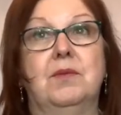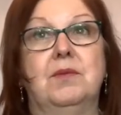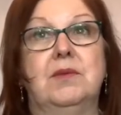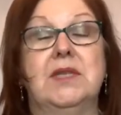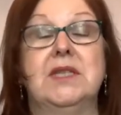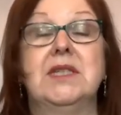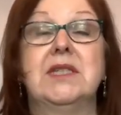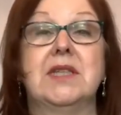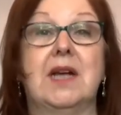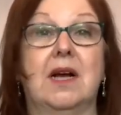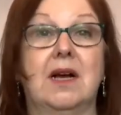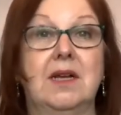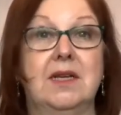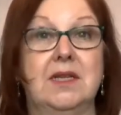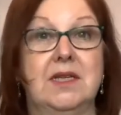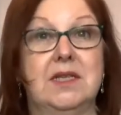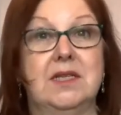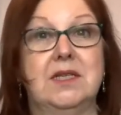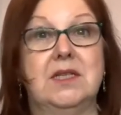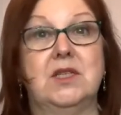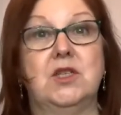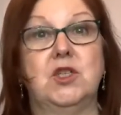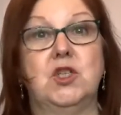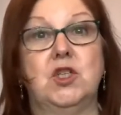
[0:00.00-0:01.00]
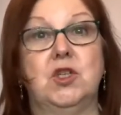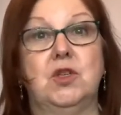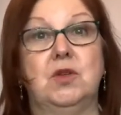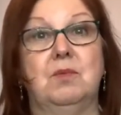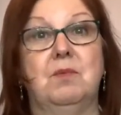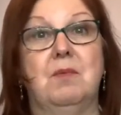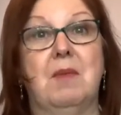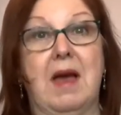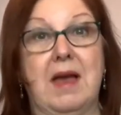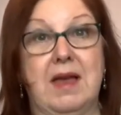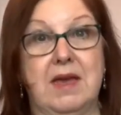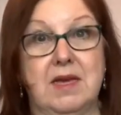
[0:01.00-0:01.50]
decided to
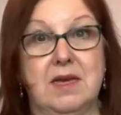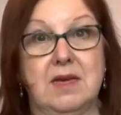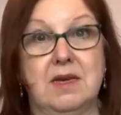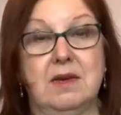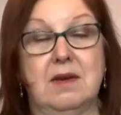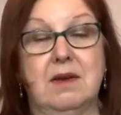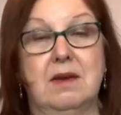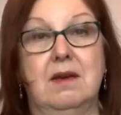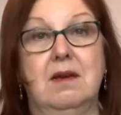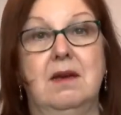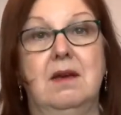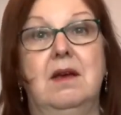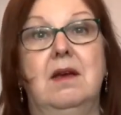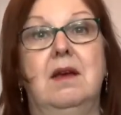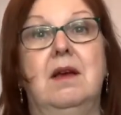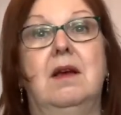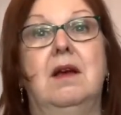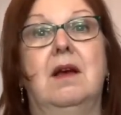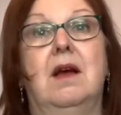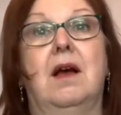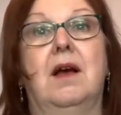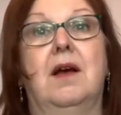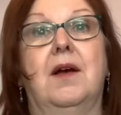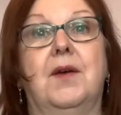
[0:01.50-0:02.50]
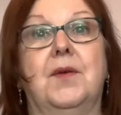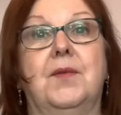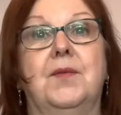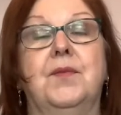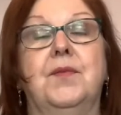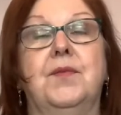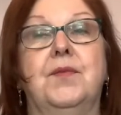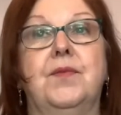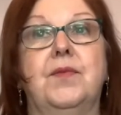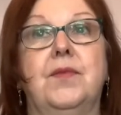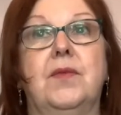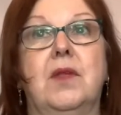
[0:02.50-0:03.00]
make
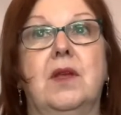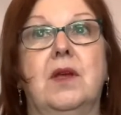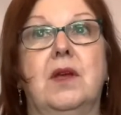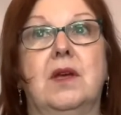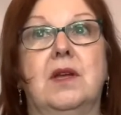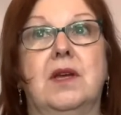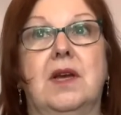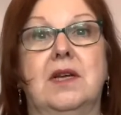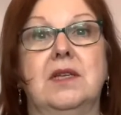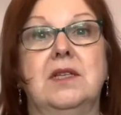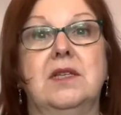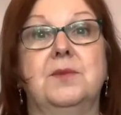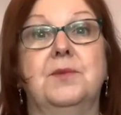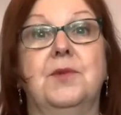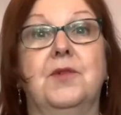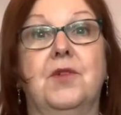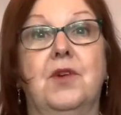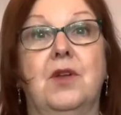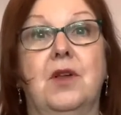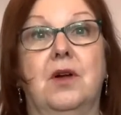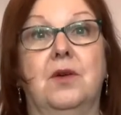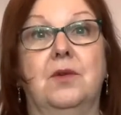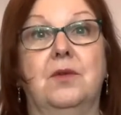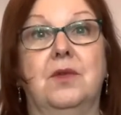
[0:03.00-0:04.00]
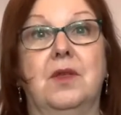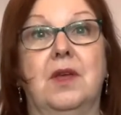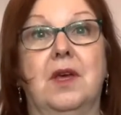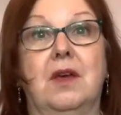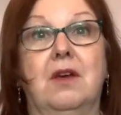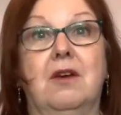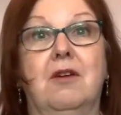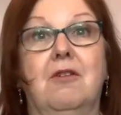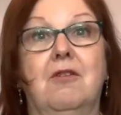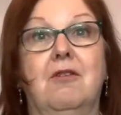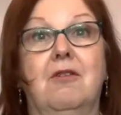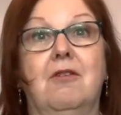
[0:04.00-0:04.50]
an item of
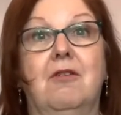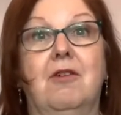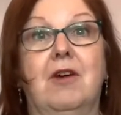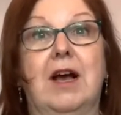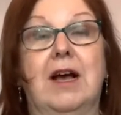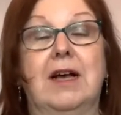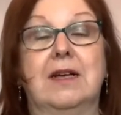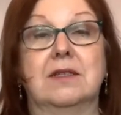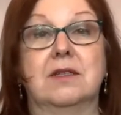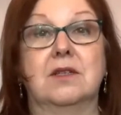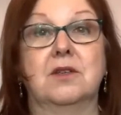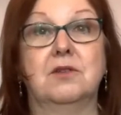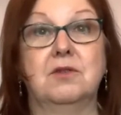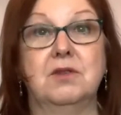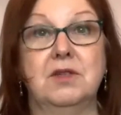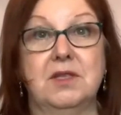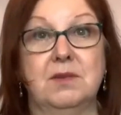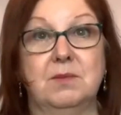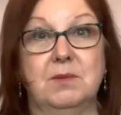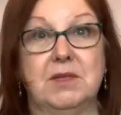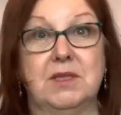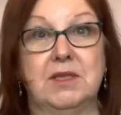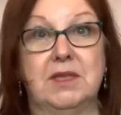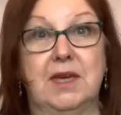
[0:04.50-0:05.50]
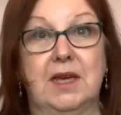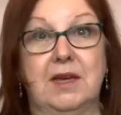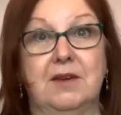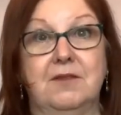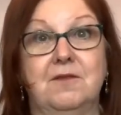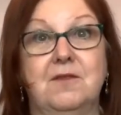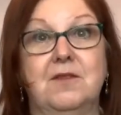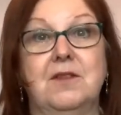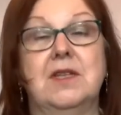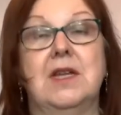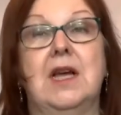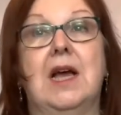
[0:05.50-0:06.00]
clothing as a Christmas
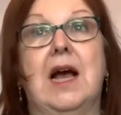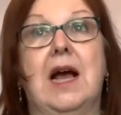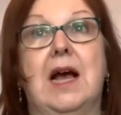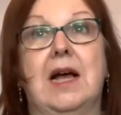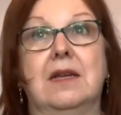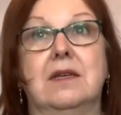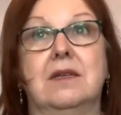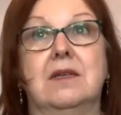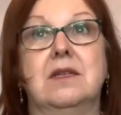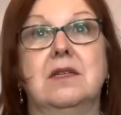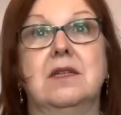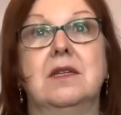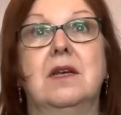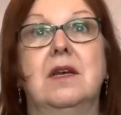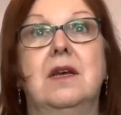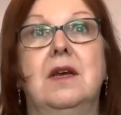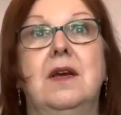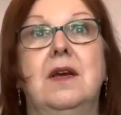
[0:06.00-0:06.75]
gift, and